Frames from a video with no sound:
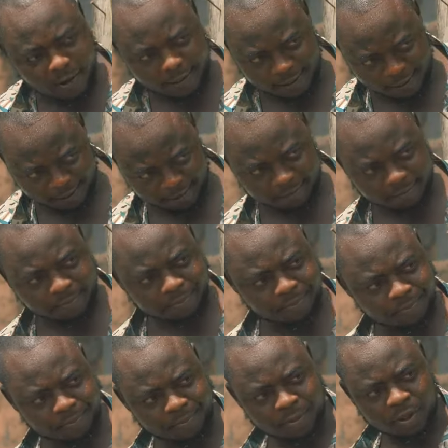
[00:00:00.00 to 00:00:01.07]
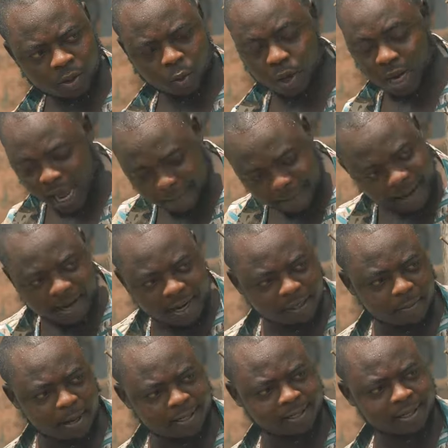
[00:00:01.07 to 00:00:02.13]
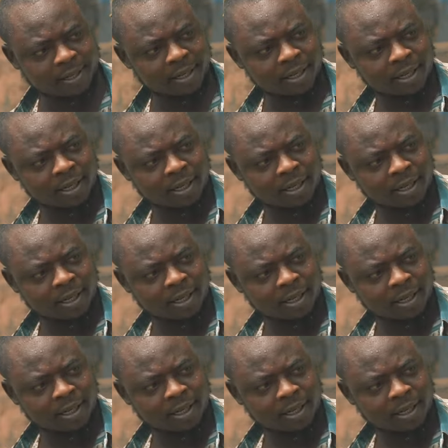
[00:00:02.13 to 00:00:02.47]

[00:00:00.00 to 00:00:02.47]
yourself, will I be in this mess?